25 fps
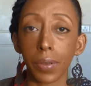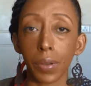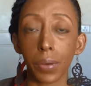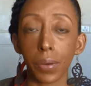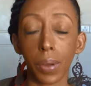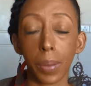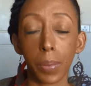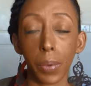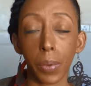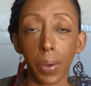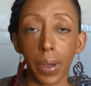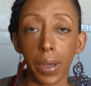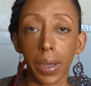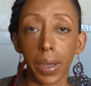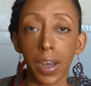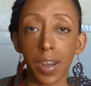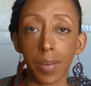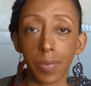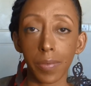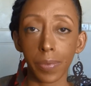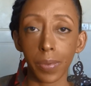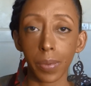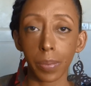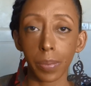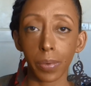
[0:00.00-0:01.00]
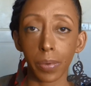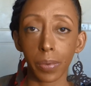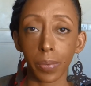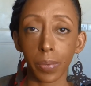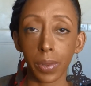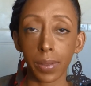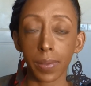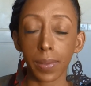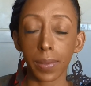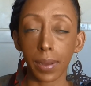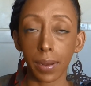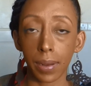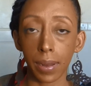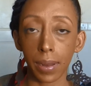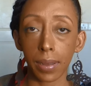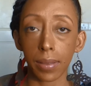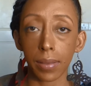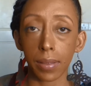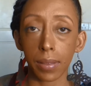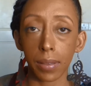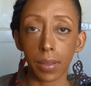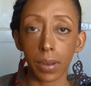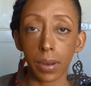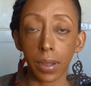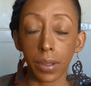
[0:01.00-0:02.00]
I'm quite comfortable with the
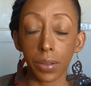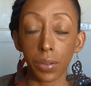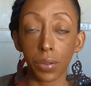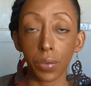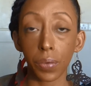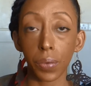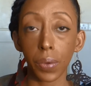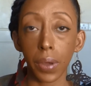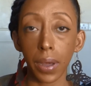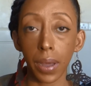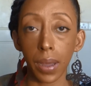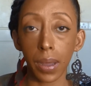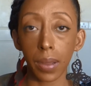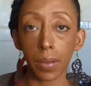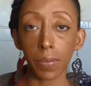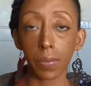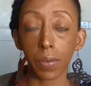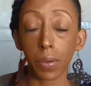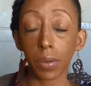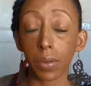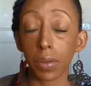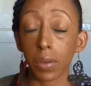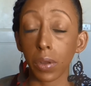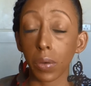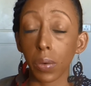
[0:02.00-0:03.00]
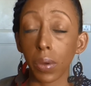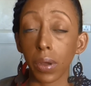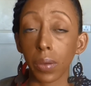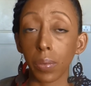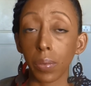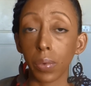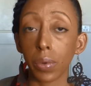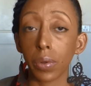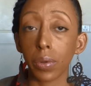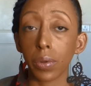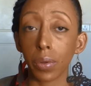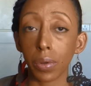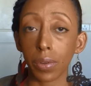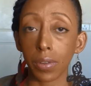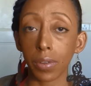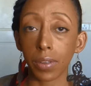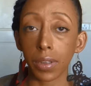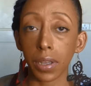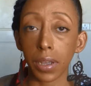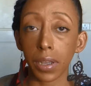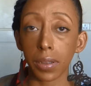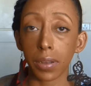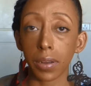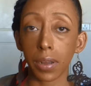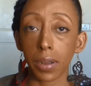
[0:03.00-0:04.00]
length that I do have, although I will not
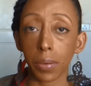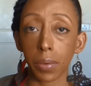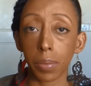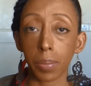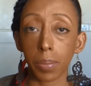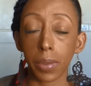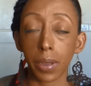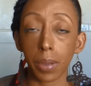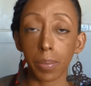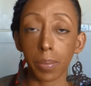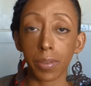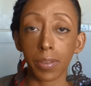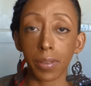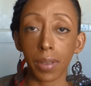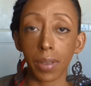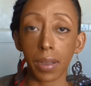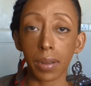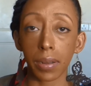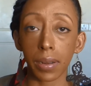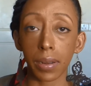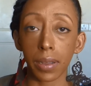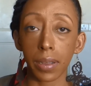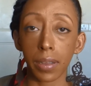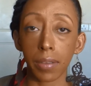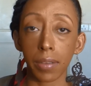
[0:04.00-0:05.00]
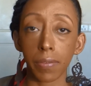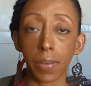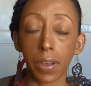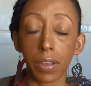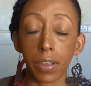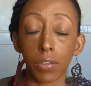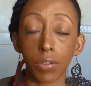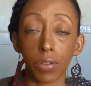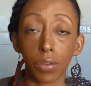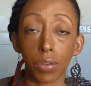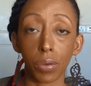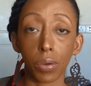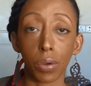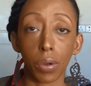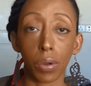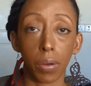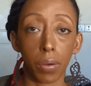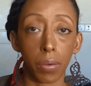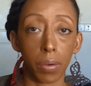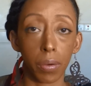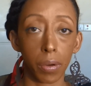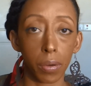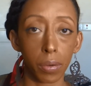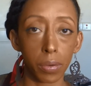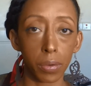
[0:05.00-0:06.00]
say that I would be upset if I saw
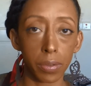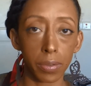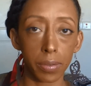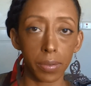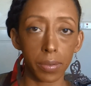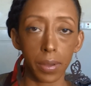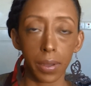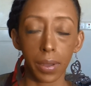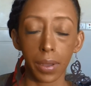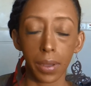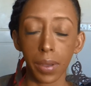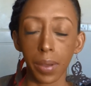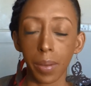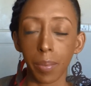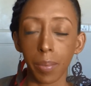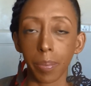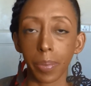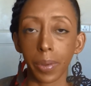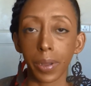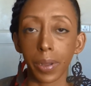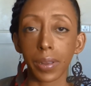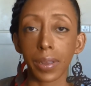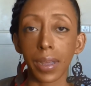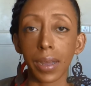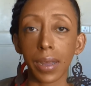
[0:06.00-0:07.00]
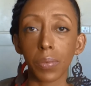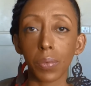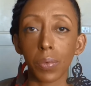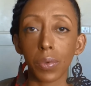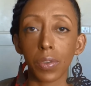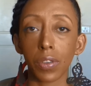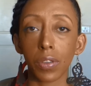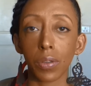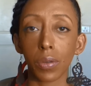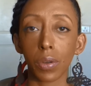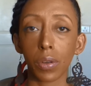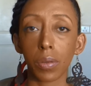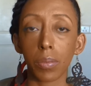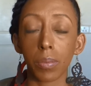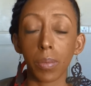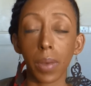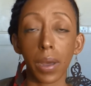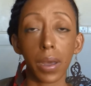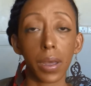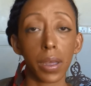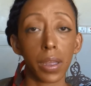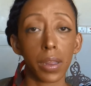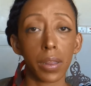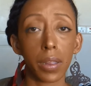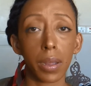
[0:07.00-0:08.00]
growth, but that was not
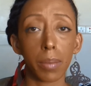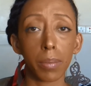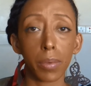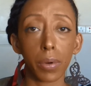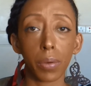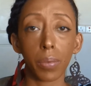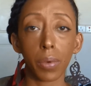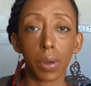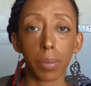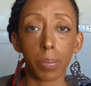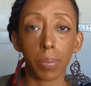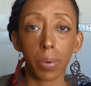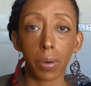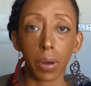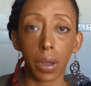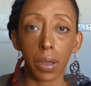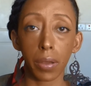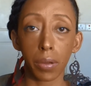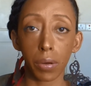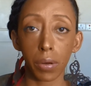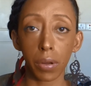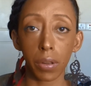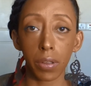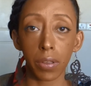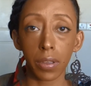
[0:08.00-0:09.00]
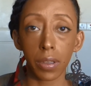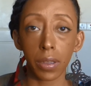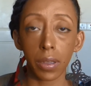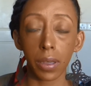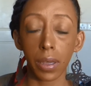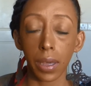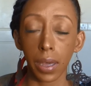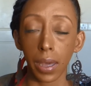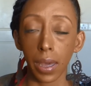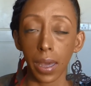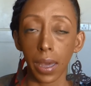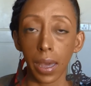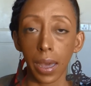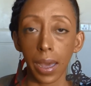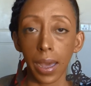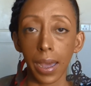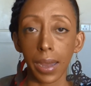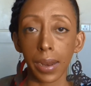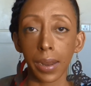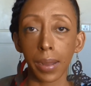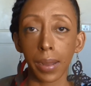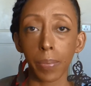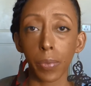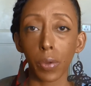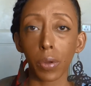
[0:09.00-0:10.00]
my #1 priority,
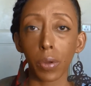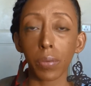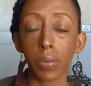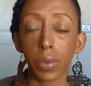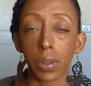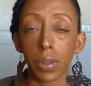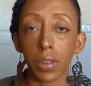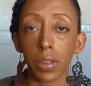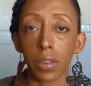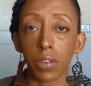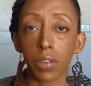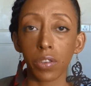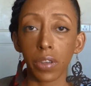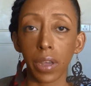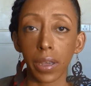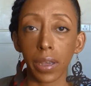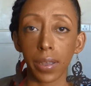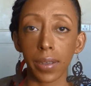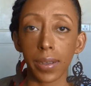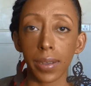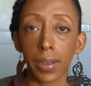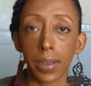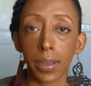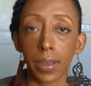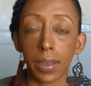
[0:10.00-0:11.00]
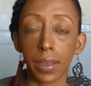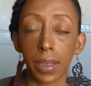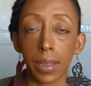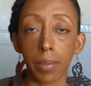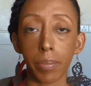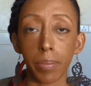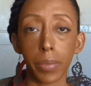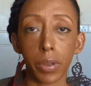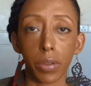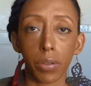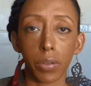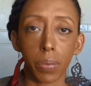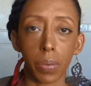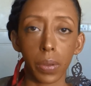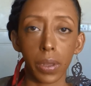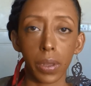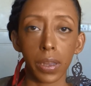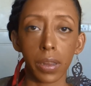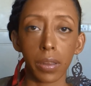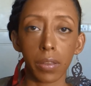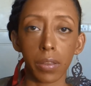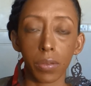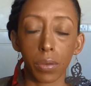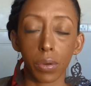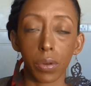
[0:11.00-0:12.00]
and I'm not really checking in
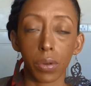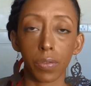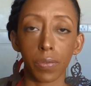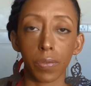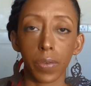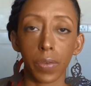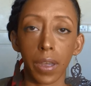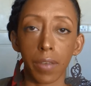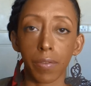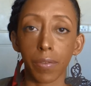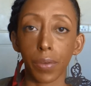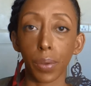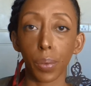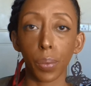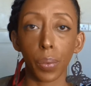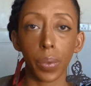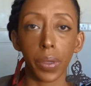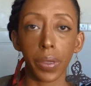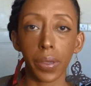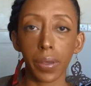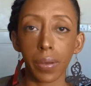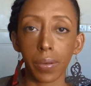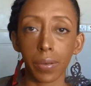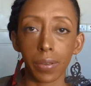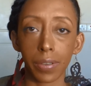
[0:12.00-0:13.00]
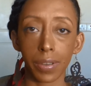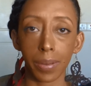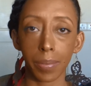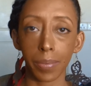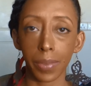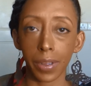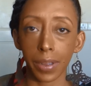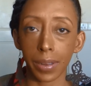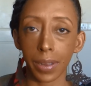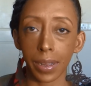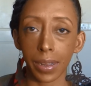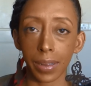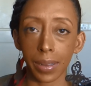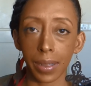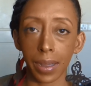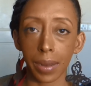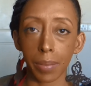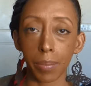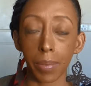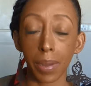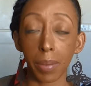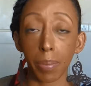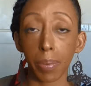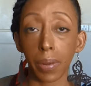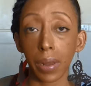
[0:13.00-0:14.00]
between sort of every week or something like that.
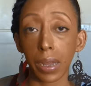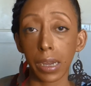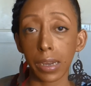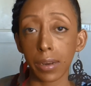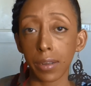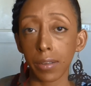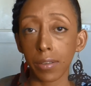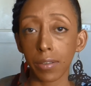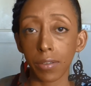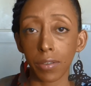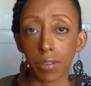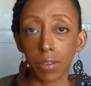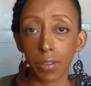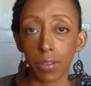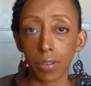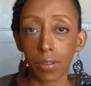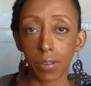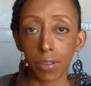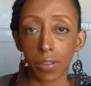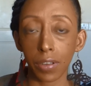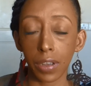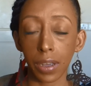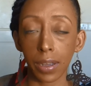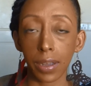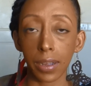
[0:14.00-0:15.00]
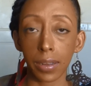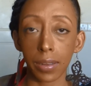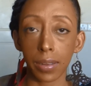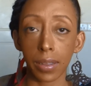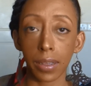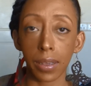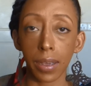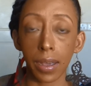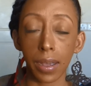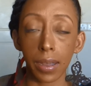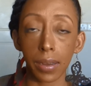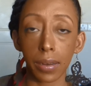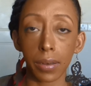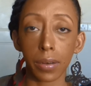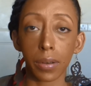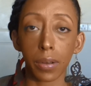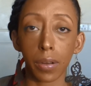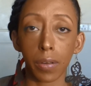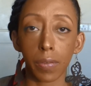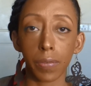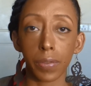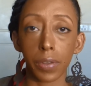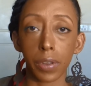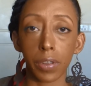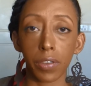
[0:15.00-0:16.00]
My plan is just to check at the end
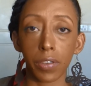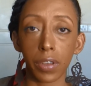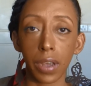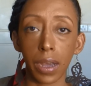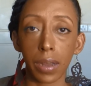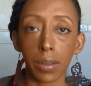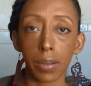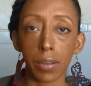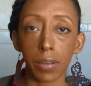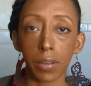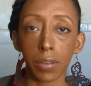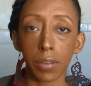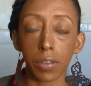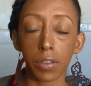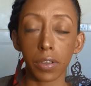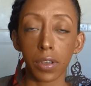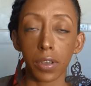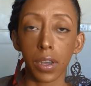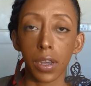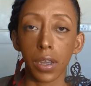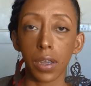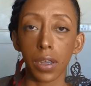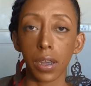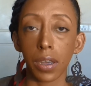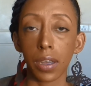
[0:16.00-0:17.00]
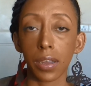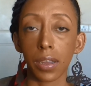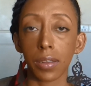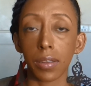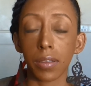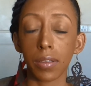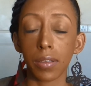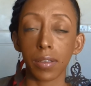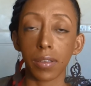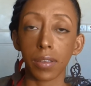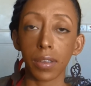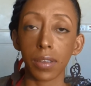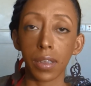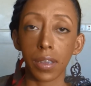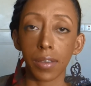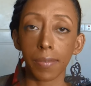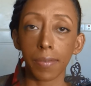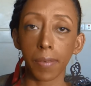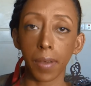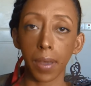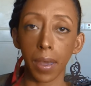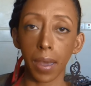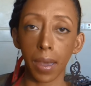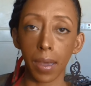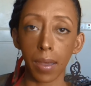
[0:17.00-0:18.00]
of the challenge and to see if
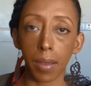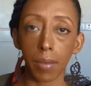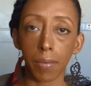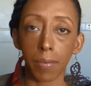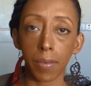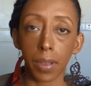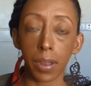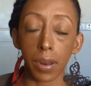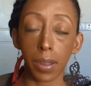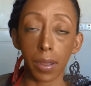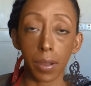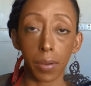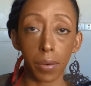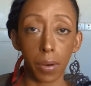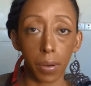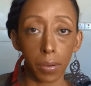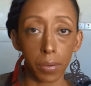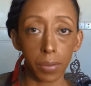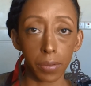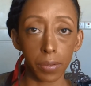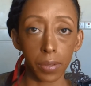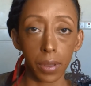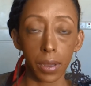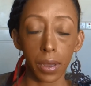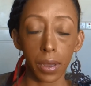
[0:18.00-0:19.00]
I have any growth.